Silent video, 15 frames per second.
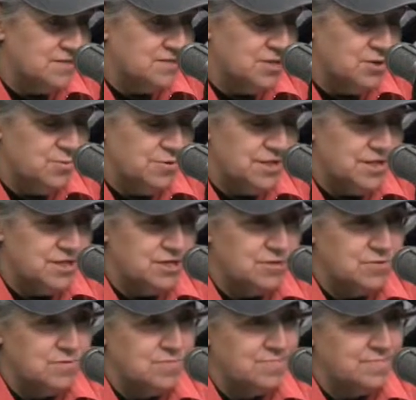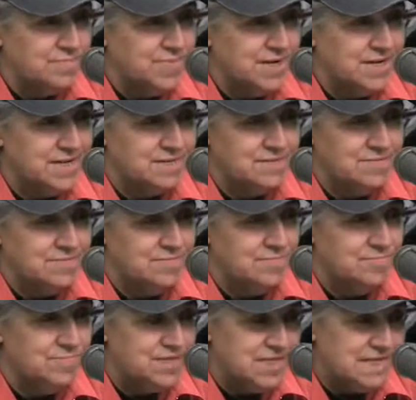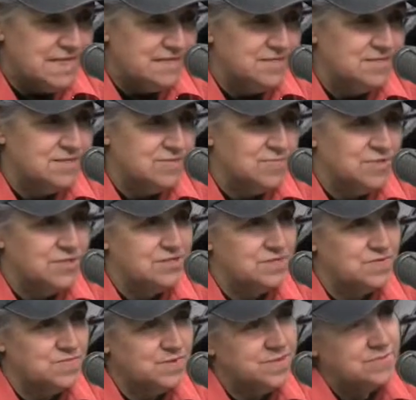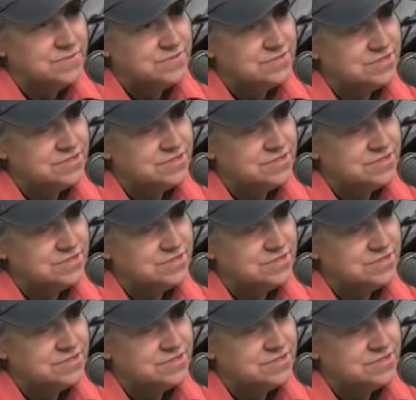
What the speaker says: globally known by millions and millions of people.